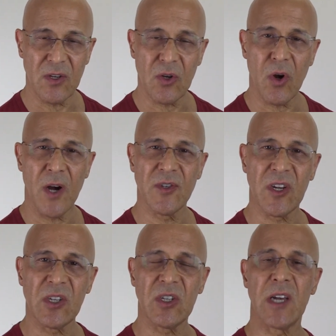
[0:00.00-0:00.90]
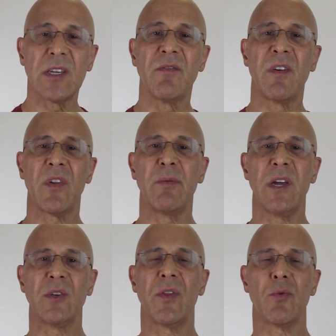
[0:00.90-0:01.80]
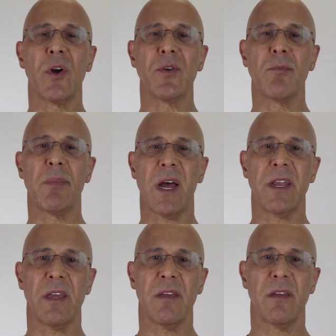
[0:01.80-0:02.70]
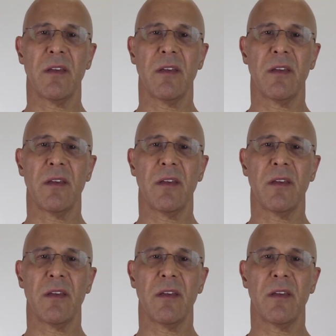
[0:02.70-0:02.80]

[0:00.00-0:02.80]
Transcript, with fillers: It causes excessive inflammation throughout your body.